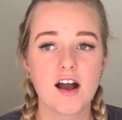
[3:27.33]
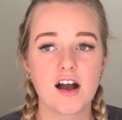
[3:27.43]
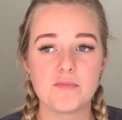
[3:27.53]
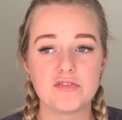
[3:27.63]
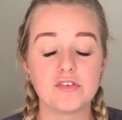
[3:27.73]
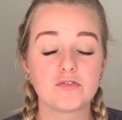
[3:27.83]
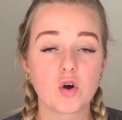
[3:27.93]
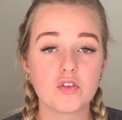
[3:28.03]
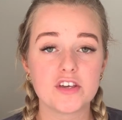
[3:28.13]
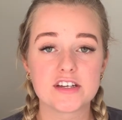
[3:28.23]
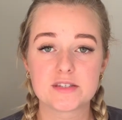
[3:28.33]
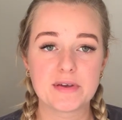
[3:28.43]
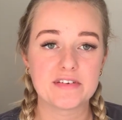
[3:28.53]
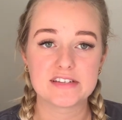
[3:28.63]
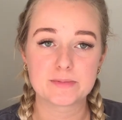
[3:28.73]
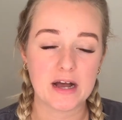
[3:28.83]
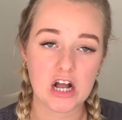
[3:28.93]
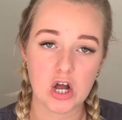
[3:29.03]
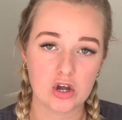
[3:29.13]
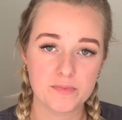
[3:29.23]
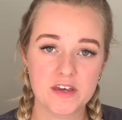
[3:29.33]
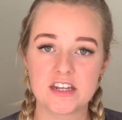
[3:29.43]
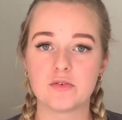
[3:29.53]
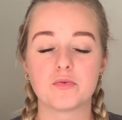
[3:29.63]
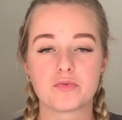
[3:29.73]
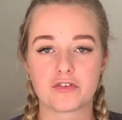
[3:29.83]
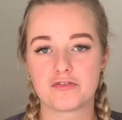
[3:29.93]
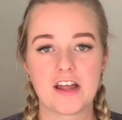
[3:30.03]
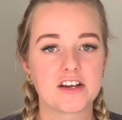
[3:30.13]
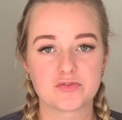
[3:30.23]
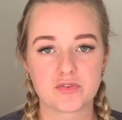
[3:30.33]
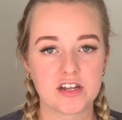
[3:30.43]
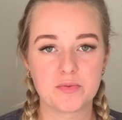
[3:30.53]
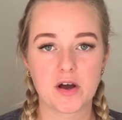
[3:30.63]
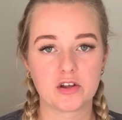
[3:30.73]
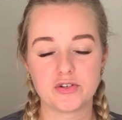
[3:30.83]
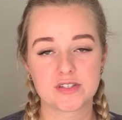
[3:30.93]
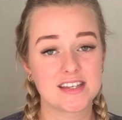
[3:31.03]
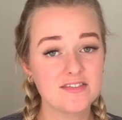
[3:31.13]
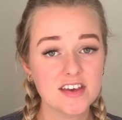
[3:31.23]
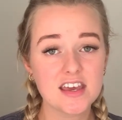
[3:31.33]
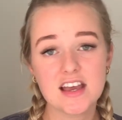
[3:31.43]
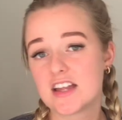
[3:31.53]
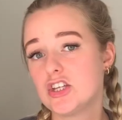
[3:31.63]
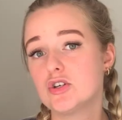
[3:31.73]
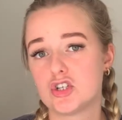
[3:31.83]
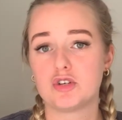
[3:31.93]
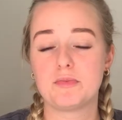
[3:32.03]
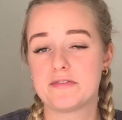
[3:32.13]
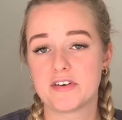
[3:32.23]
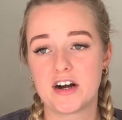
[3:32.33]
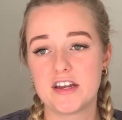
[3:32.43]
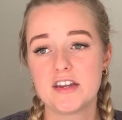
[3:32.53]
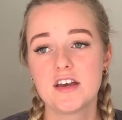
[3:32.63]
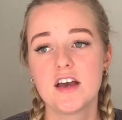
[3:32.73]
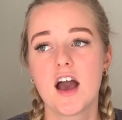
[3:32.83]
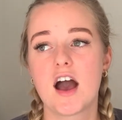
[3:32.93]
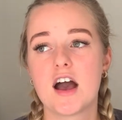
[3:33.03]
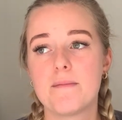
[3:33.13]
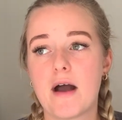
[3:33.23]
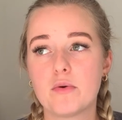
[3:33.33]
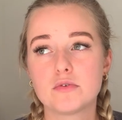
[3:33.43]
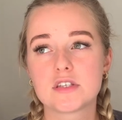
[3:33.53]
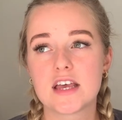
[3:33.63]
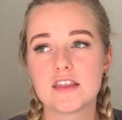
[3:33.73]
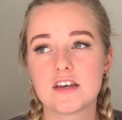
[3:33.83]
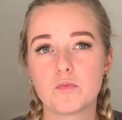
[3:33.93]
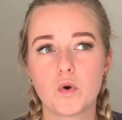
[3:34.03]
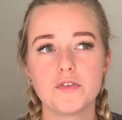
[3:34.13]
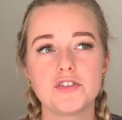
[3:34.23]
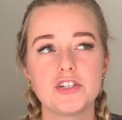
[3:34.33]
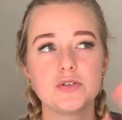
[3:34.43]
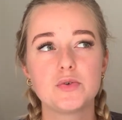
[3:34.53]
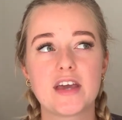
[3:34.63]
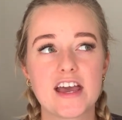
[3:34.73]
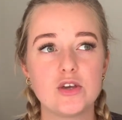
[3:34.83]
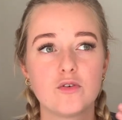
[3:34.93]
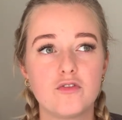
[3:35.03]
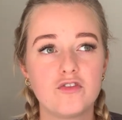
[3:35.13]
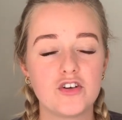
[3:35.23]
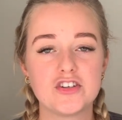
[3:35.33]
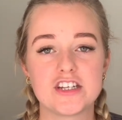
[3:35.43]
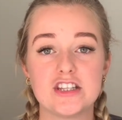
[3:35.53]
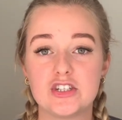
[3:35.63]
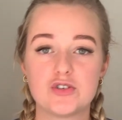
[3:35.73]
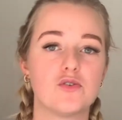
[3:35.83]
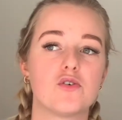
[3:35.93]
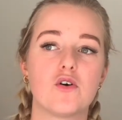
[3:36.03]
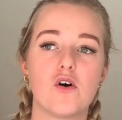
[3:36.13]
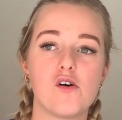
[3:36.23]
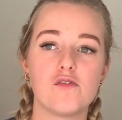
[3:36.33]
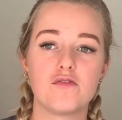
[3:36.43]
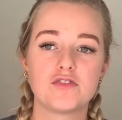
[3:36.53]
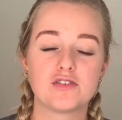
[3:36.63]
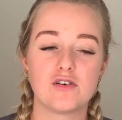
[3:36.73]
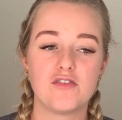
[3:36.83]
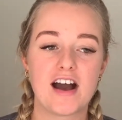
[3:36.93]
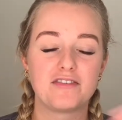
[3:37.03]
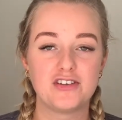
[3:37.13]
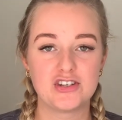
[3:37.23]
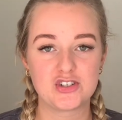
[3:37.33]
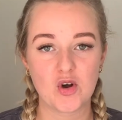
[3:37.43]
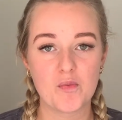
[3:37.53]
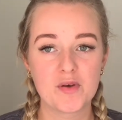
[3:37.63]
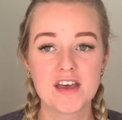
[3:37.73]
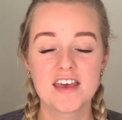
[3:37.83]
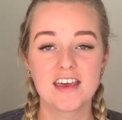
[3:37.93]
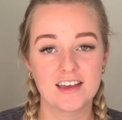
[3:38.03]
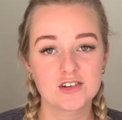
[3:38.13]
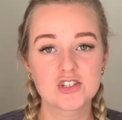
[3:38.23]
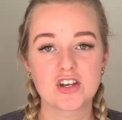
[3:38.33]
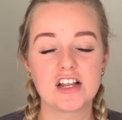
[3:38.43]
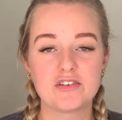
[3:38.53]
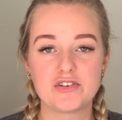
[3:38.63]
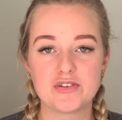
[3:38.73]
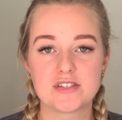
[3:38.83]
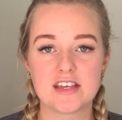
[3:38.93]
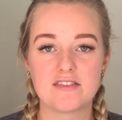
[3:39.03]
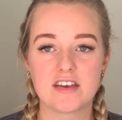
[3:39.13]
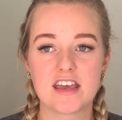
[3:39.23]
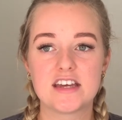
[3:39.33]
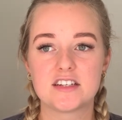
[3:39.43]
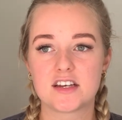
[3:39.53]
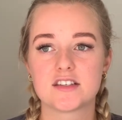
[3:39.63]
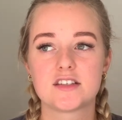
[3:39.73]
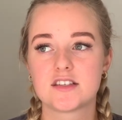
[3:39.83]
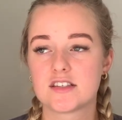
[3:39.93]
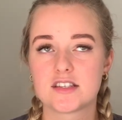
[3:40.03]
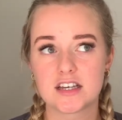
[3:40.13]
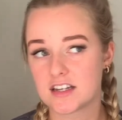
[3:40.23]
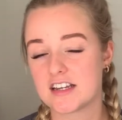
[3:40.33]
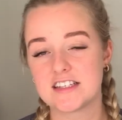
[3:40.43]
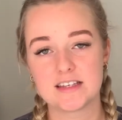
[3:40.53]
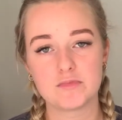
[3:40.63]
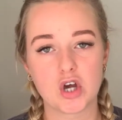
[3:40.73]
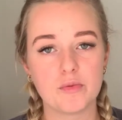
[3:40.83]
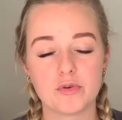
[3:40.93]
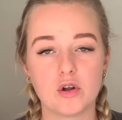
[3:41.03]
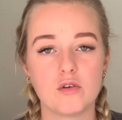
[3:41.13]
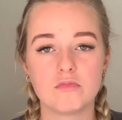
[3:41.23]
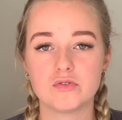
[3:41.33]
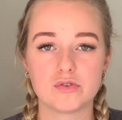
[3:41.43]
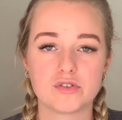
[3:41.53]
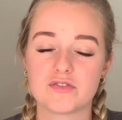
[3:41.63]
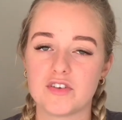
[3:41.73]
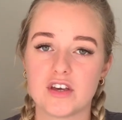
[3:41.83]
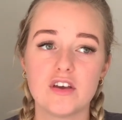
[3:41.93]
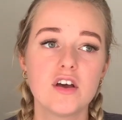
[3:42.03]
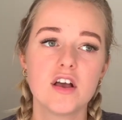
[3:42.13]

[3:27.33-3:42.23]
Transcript: If you've got the experience back home, then it will reflect really well on your CV and you should be fine. I will say that once you get your foot in the door of sort of having a job in Australia on your CV, it does suddenly seem to open a lot more doors for you.